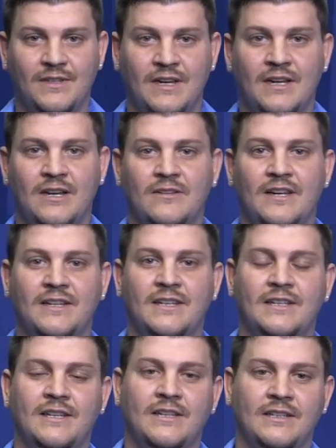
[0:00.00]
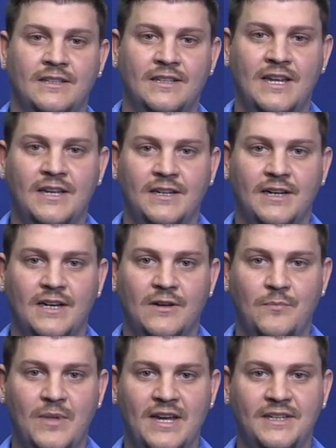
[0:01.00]
And I'd like to thank uh,
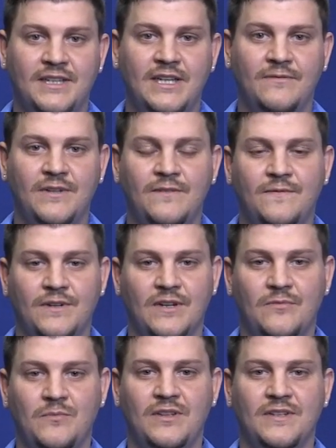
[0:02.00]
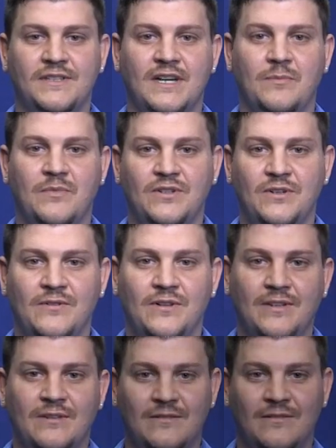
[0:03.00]
PEG TV for giving me this opportunity.